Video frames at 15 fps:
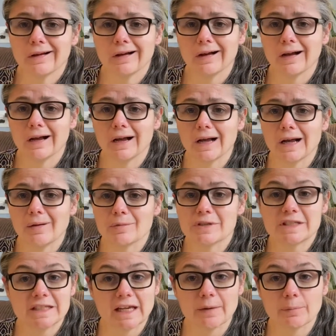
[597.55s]
um,
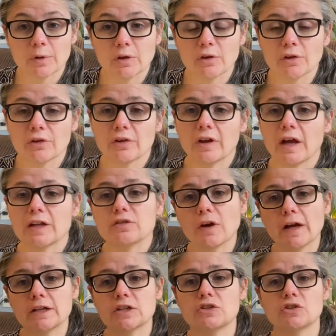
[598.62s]
samples. I
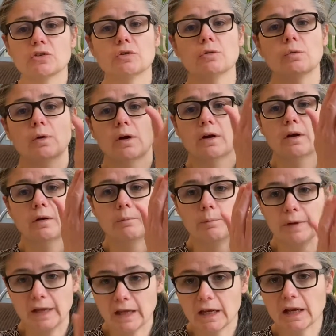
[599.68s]
try to do
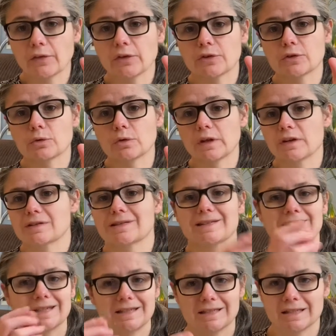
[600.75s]
beginning of the school year, so
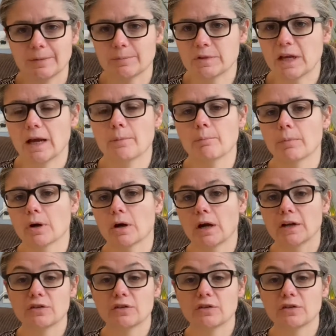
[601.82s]
let's say September.